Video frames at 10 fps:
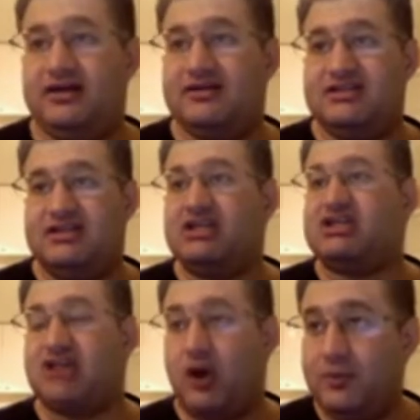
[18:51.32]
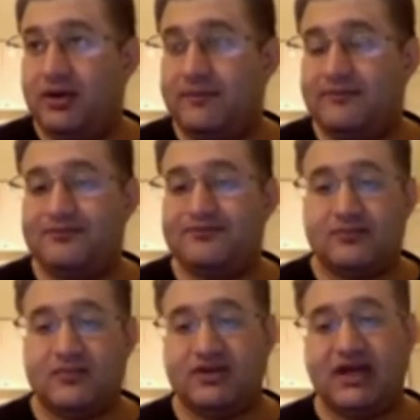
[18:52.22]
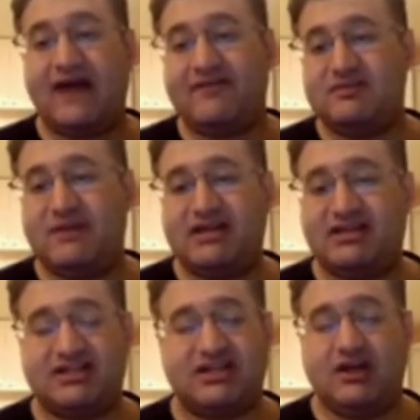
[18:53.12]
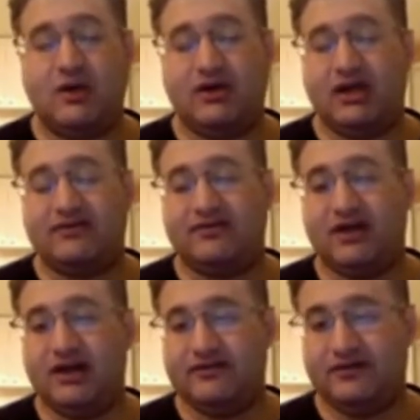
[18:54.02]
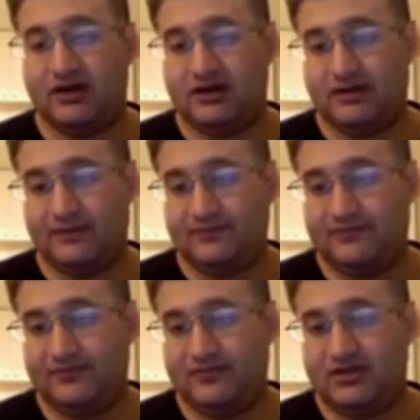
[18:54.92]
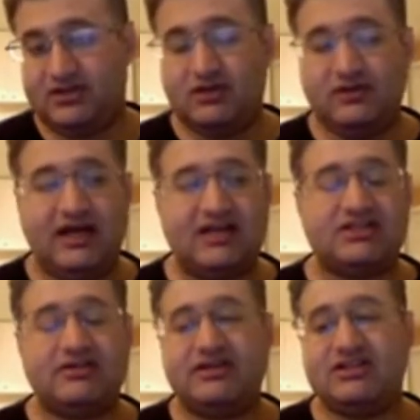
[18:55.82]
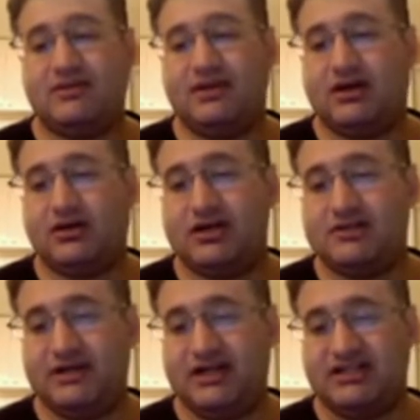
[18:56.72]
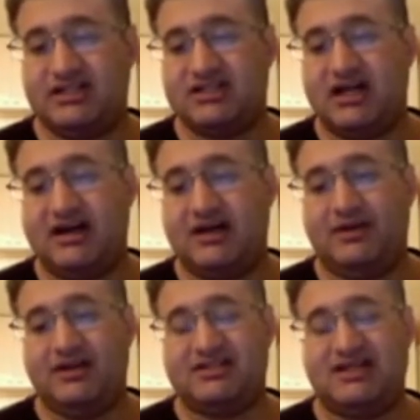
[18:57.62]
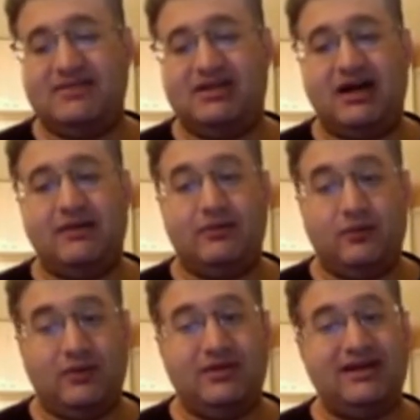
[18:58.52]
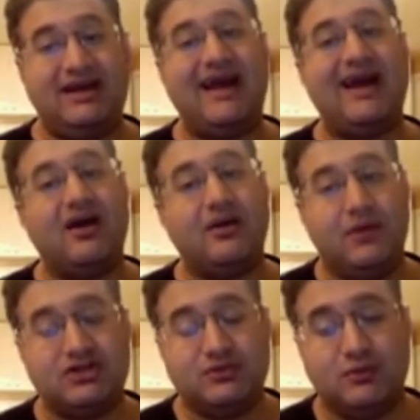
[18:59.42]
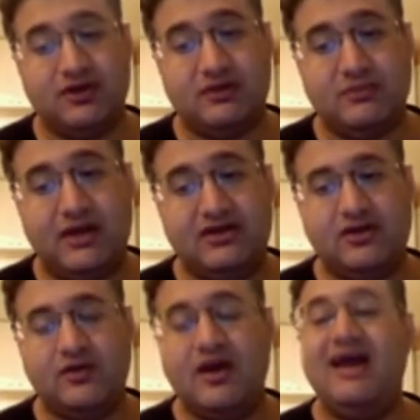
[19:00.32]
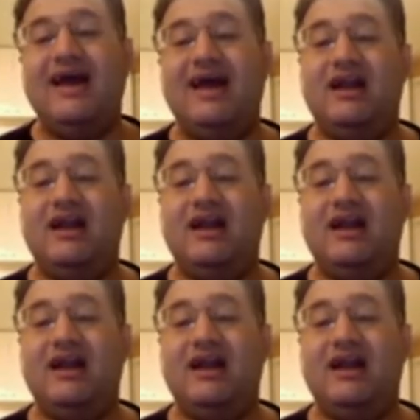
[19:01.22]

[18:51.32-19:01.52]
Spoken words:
dish soap? The average man's going to say, no, I don't give a flying fuck. So yes, there is some encouragement in society, but at the same time, women care much more than men do. And if